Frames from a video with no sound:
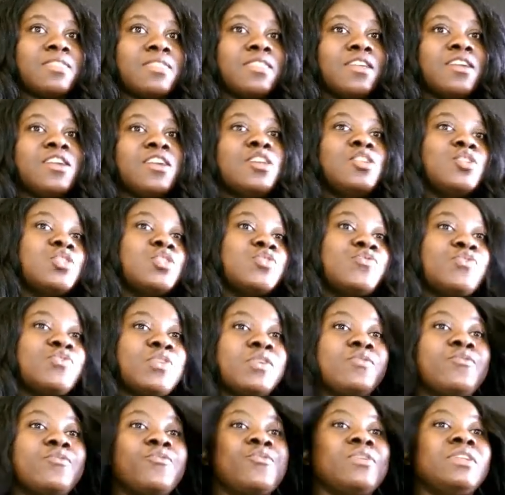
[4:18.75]
think it looks
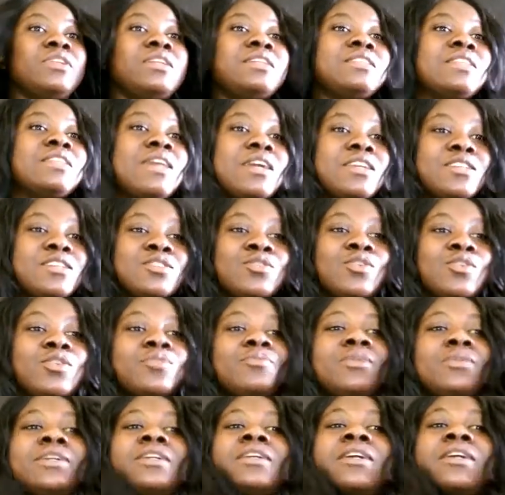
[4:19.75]
really nice
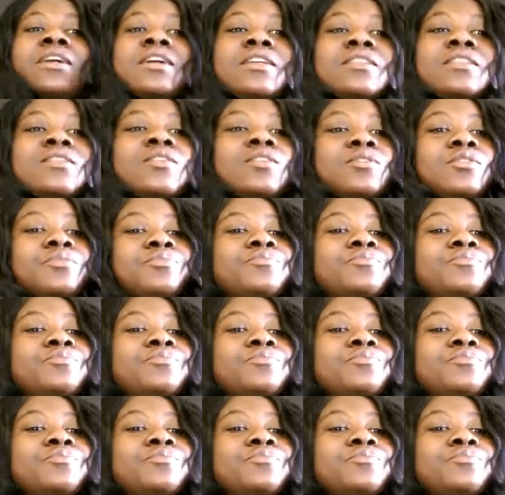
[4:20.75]
on me, and